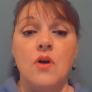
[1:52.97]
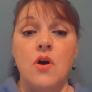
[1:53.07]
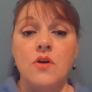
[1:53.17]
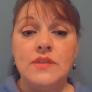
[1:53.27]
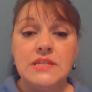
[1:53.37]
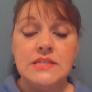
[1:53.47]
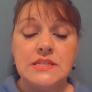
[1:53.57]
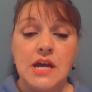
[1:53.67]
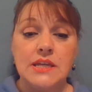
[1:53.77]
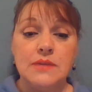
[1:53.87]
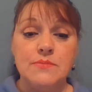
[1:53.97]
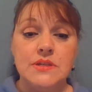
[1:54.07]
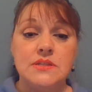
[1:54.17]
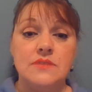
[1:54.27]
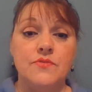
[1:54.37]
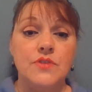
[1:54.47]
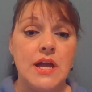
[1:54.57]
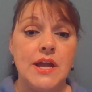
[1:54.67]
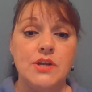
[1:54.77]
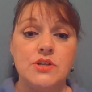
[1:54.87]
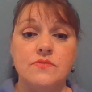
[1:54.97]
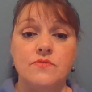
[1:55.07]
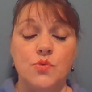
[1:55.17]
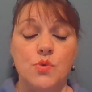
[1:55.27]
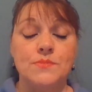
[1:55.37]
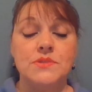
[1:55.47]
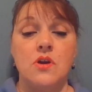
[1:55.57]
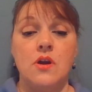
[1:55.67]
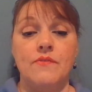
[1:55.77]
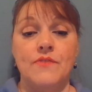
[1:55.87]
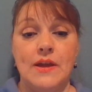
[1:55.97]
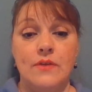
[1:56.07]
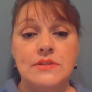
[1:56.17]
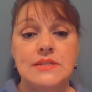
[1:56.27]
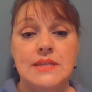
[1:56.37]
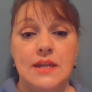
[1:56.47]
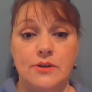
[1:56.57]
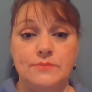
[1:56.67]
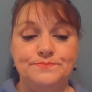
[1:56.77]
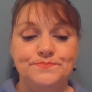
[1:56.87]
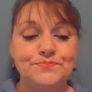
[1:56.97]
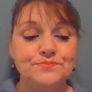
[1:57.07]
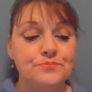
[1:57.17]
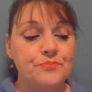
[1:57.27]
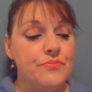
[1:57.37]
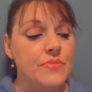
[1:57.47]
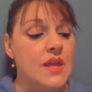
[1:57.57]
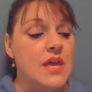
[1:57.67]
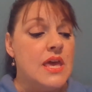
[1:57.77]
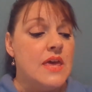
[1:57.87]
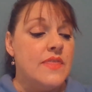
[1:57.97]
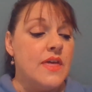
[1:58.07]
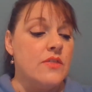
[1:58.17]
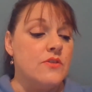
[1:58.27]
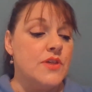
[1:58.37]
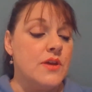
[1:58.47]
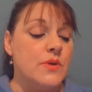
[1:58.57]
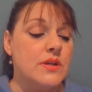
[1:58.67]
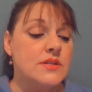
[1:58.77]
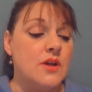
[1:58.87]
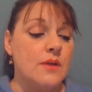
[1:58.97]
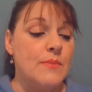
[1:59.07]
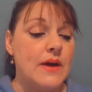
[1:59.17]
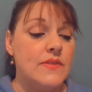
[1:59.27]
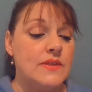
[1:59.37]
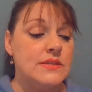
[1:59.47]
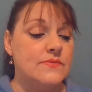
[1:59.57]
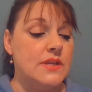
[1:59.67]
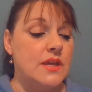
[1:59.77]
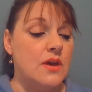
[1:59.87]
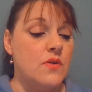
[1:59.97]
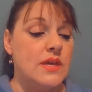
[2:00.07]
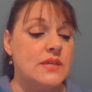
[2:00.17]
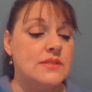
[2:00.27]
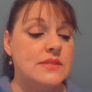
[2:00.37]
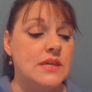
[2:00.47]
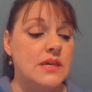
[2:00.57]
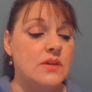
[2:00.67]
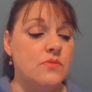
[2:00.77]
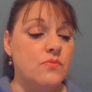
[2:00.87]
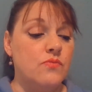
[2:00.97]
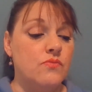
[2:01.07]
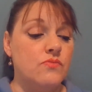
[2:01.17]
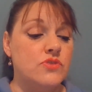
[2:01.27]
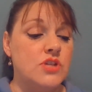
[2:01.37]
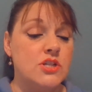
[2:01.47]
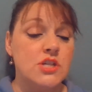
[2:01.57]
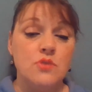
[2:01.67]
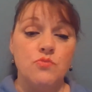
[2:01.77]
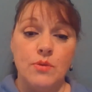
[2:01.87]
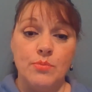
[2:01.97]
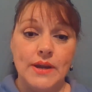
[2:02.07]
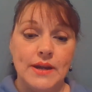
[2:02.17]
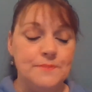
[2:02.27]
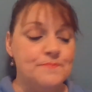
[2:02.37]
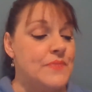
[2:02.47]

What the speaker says: all these documents and flyers and forms are found there. The other thing I want to talk about in this video is the judging rubric.